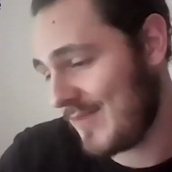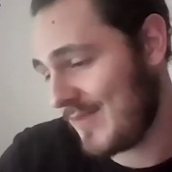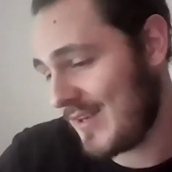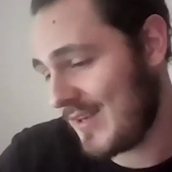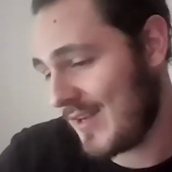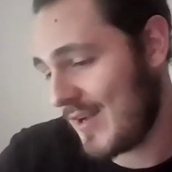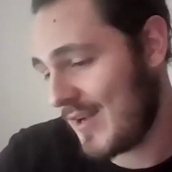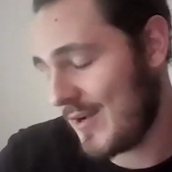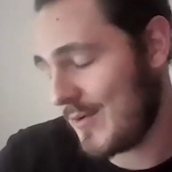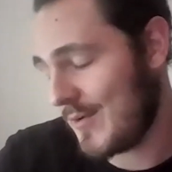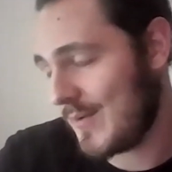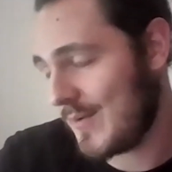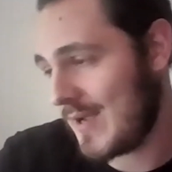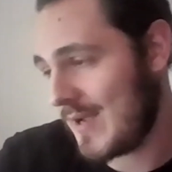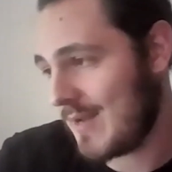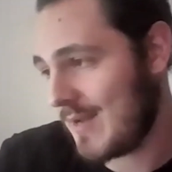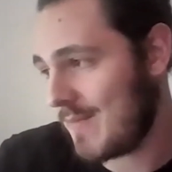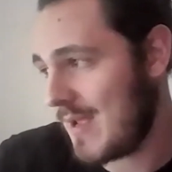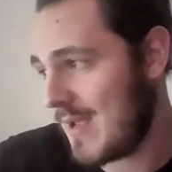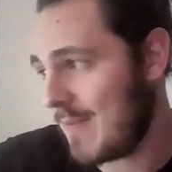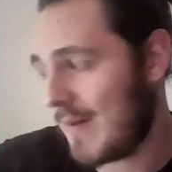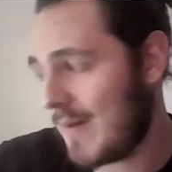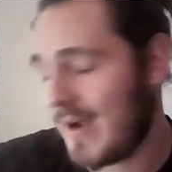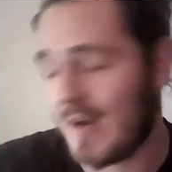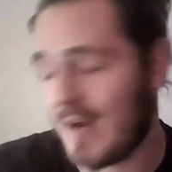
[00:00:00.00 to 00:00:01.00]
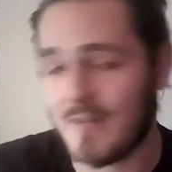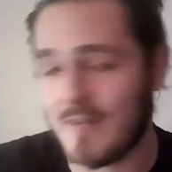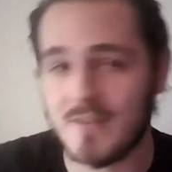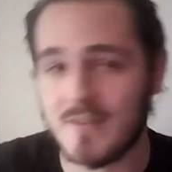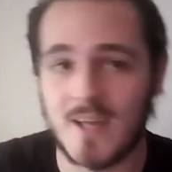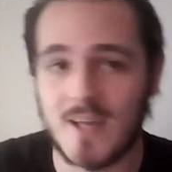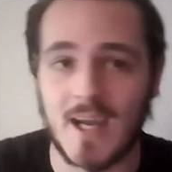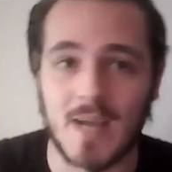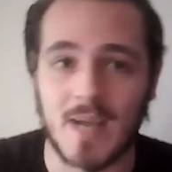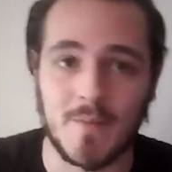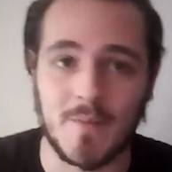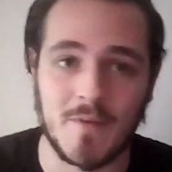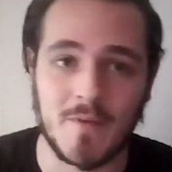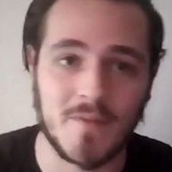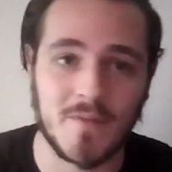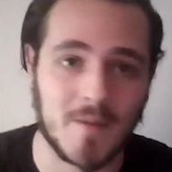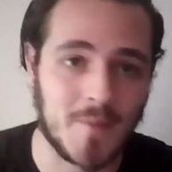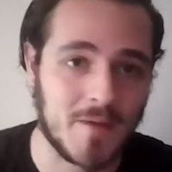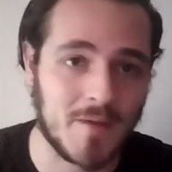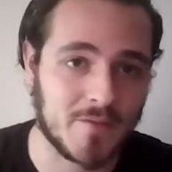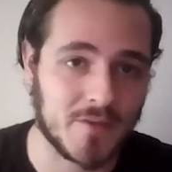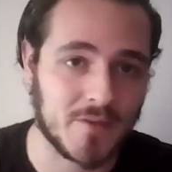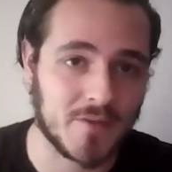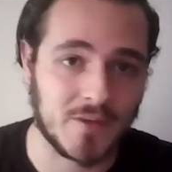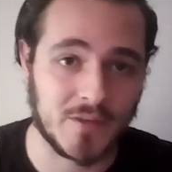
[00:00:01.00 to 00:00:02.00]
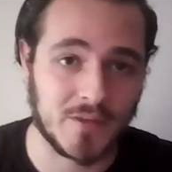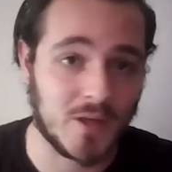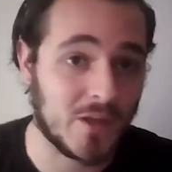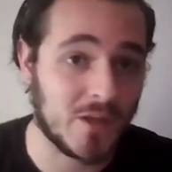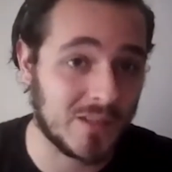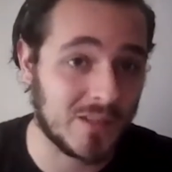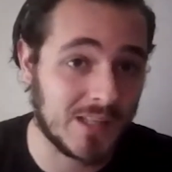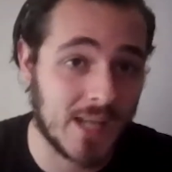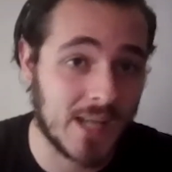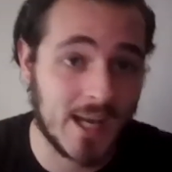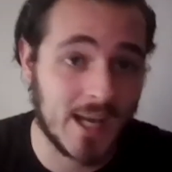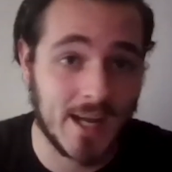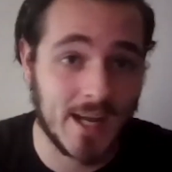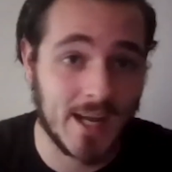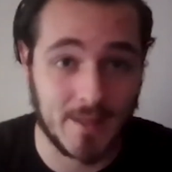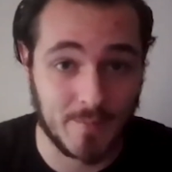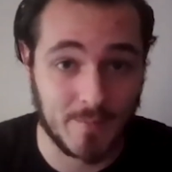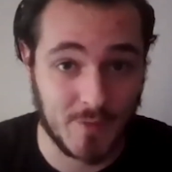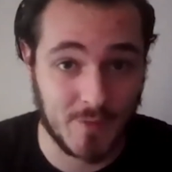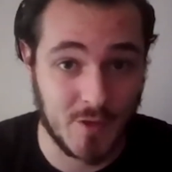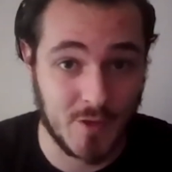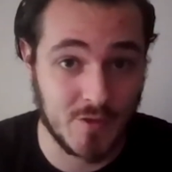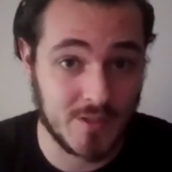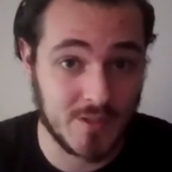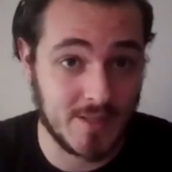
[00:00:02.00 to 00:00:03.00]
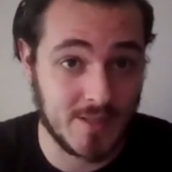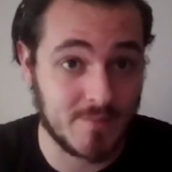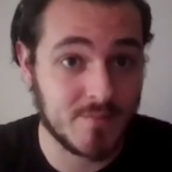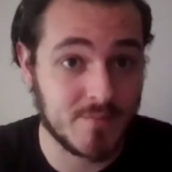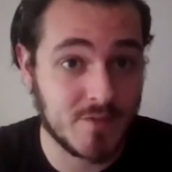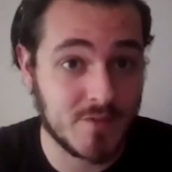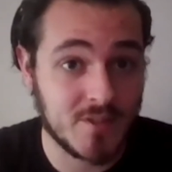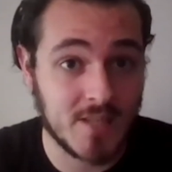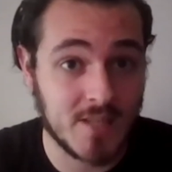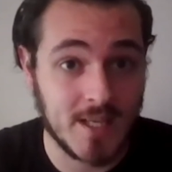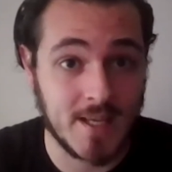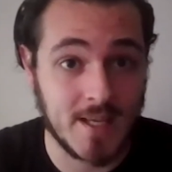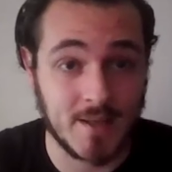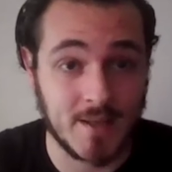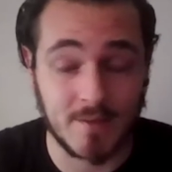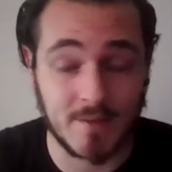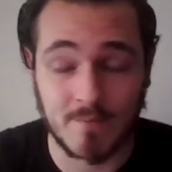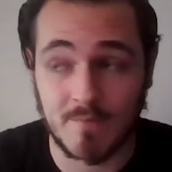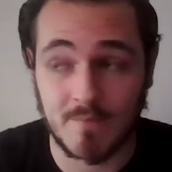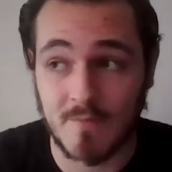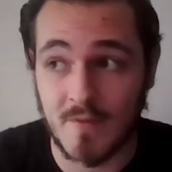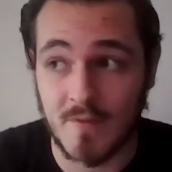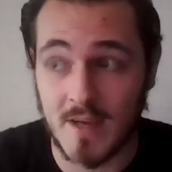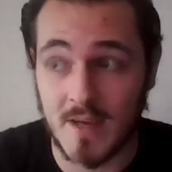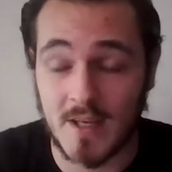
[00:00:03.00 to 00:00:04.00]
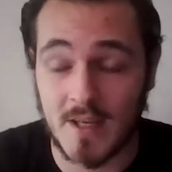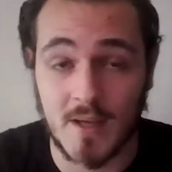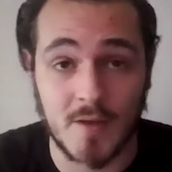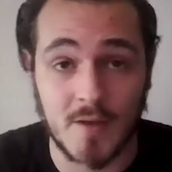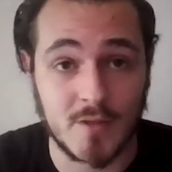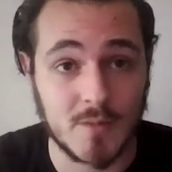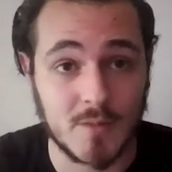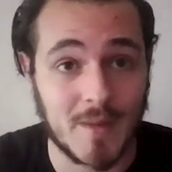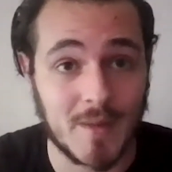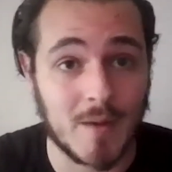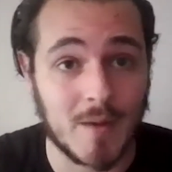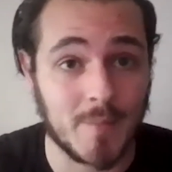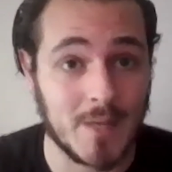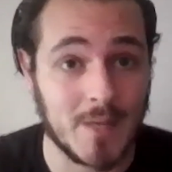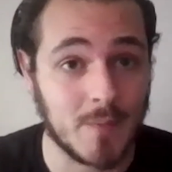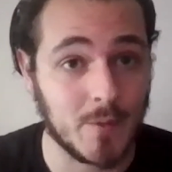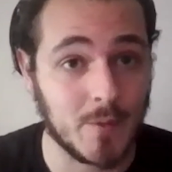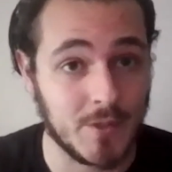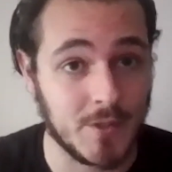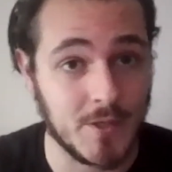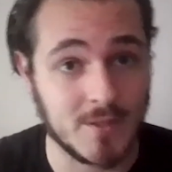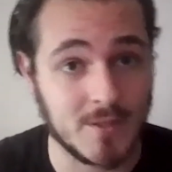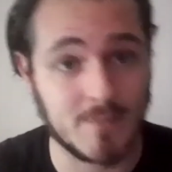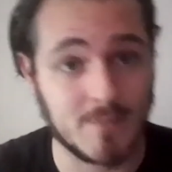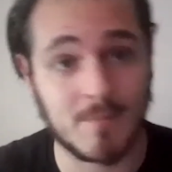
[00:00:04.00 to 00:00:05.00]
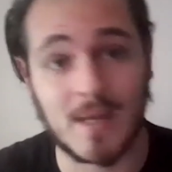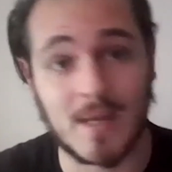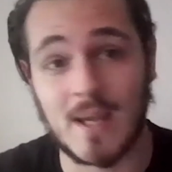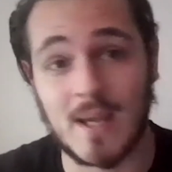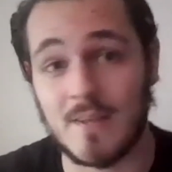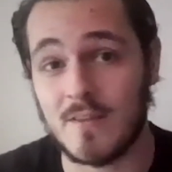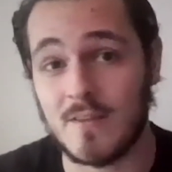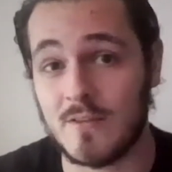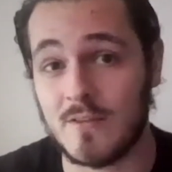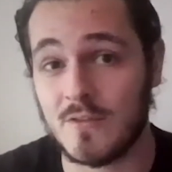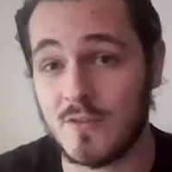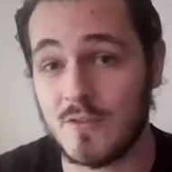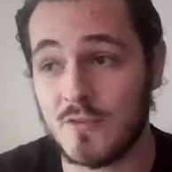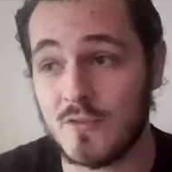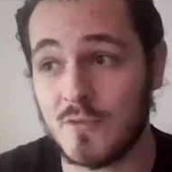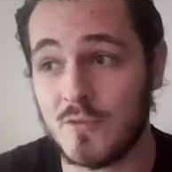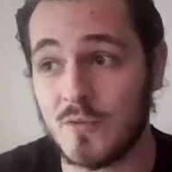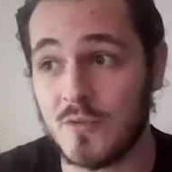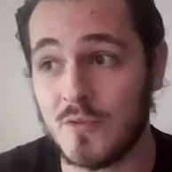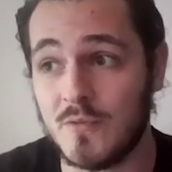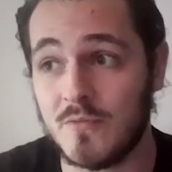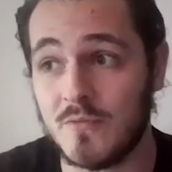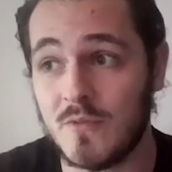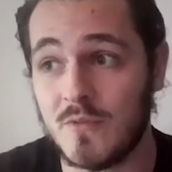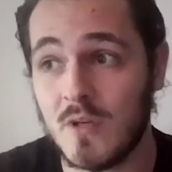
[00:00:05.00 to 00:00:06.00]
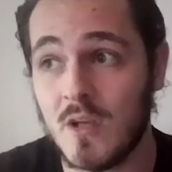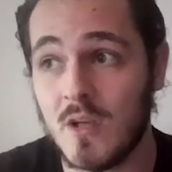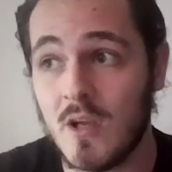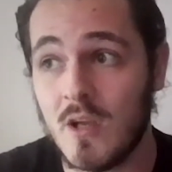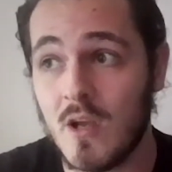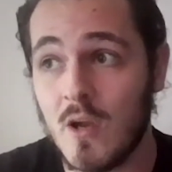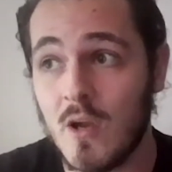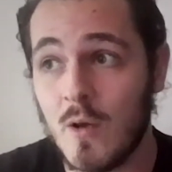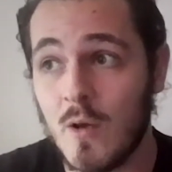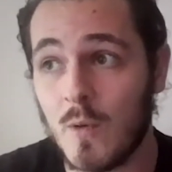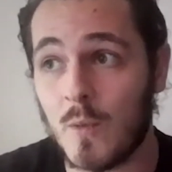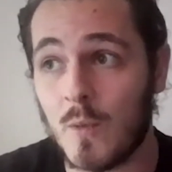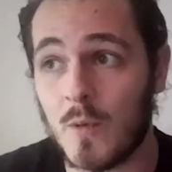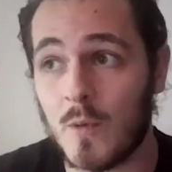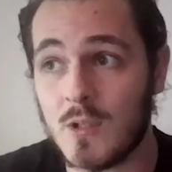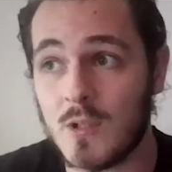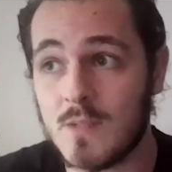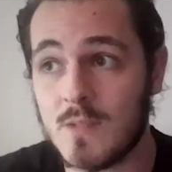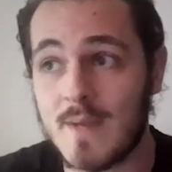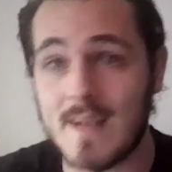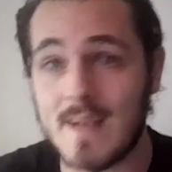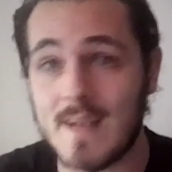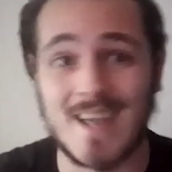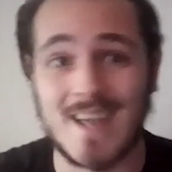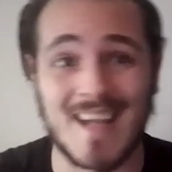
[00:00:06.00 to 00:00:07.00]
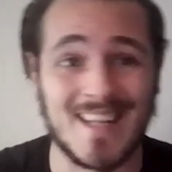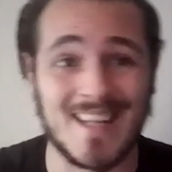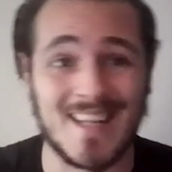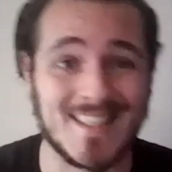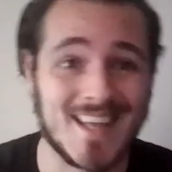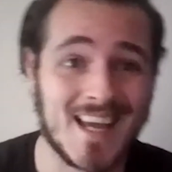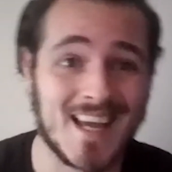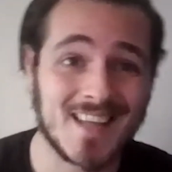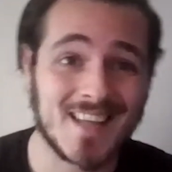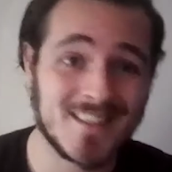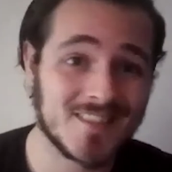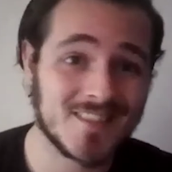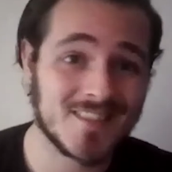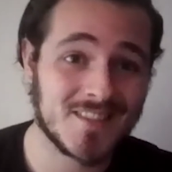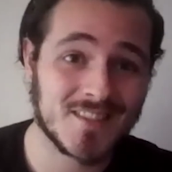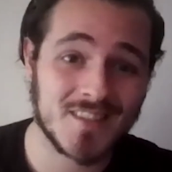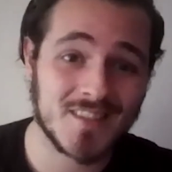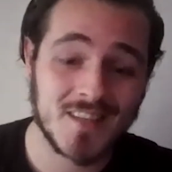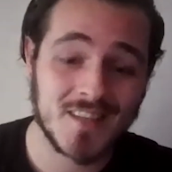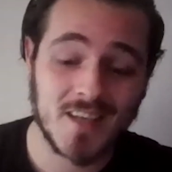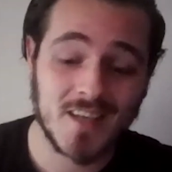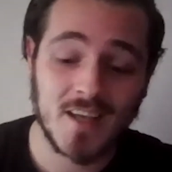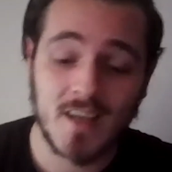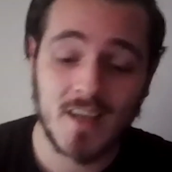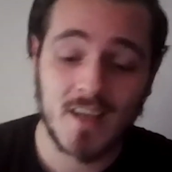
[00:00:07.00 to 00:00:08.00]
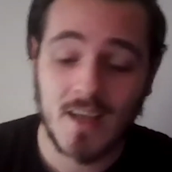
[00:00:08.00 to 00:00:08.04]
in my off time, if I'm ever online, I'm usually seeing videos about people using Python to sort of automate daily tasks.